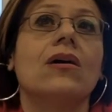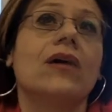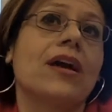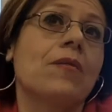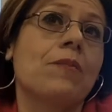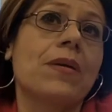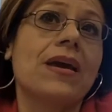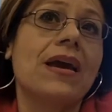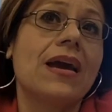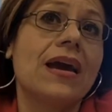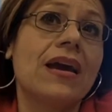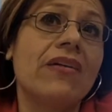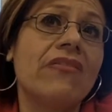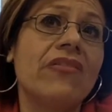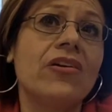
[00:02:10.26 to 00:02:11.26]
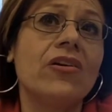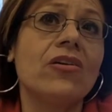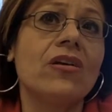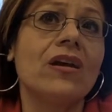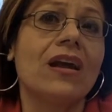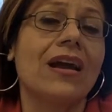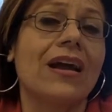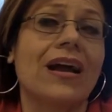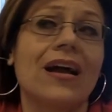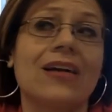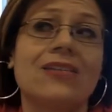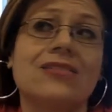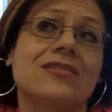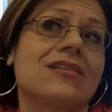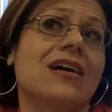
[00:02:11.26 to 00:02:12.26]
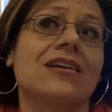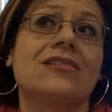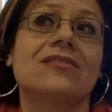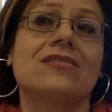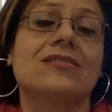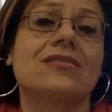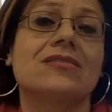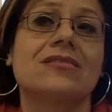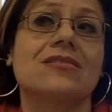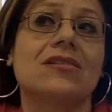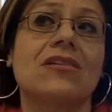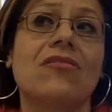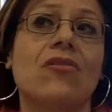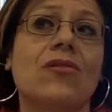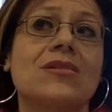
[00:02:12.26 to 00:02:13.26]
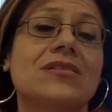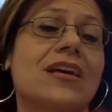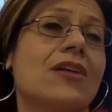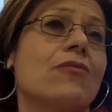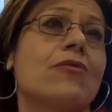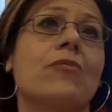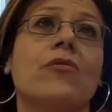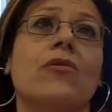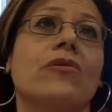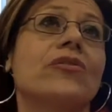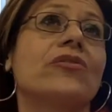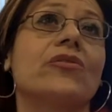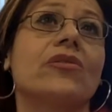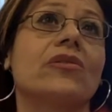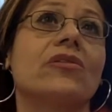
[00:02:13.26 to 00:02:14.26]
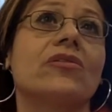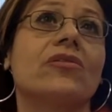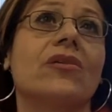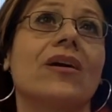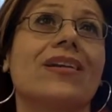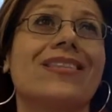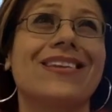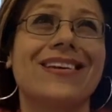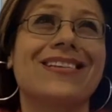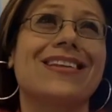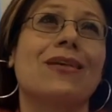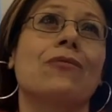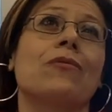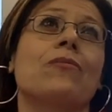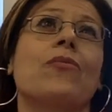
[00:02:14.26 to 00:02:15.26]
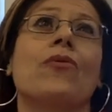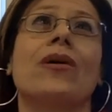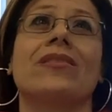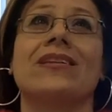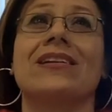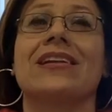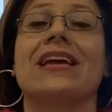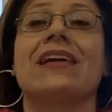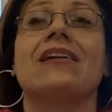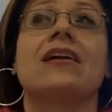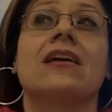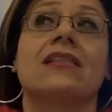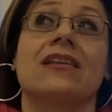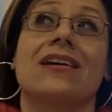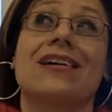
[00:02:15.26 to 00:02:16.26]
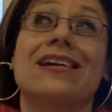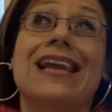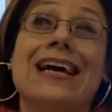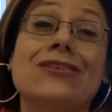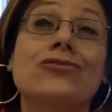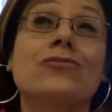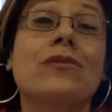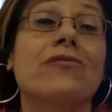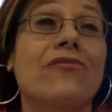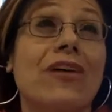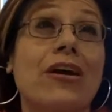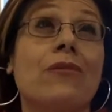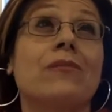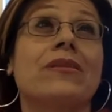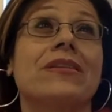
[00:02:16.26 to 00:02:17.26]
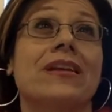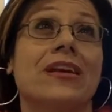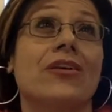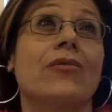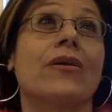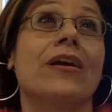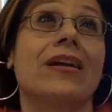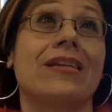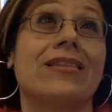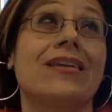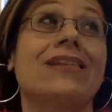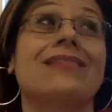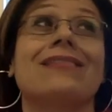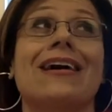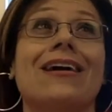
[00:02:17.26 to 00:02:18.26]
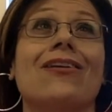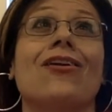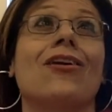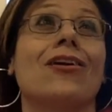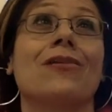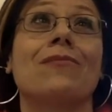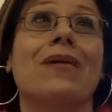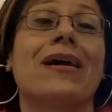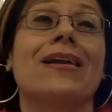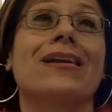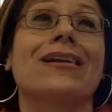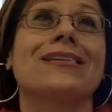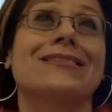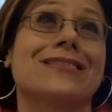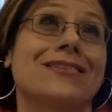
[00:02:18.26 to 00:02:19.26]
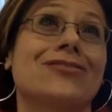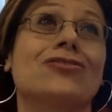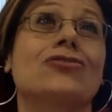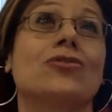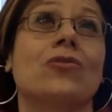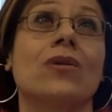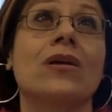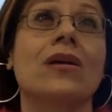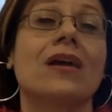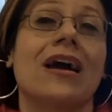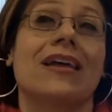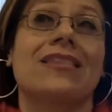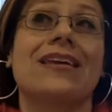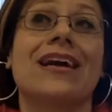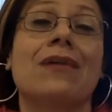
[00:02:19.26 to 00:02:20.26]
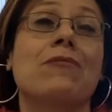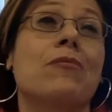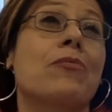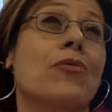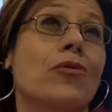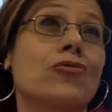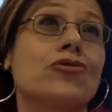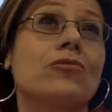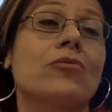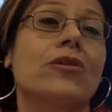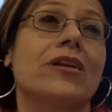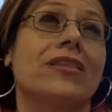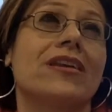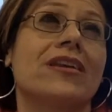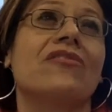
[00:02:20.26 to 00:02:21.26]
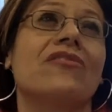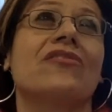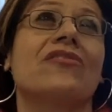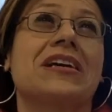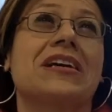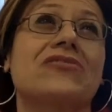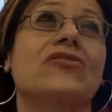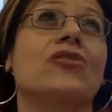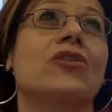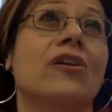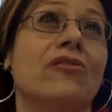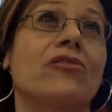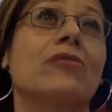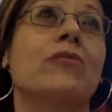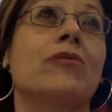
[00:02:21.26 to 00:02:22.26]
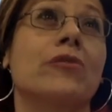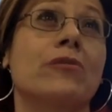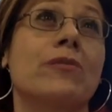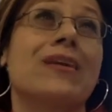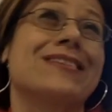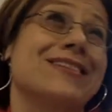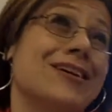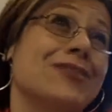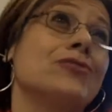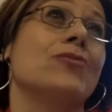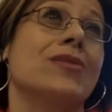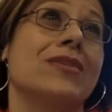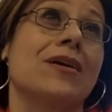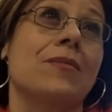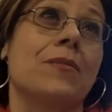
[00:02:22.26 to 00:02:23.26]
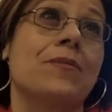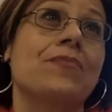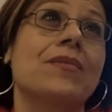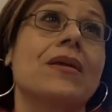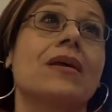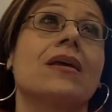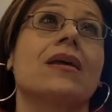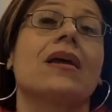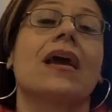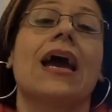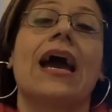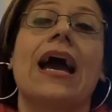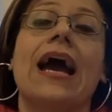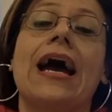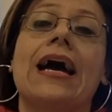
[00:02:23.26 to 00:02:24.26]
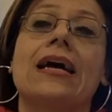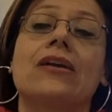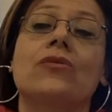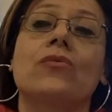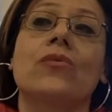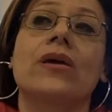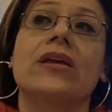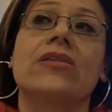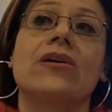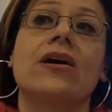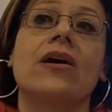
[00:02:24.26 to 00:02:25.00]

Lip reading: Okay, behavior, like I just have always had a rapport with students. So I think that rapport, the classroom environment that I create, I think that automatically sets a tone. I think I'm approachable, and I think kids feel comfortable with me as I do with them. And with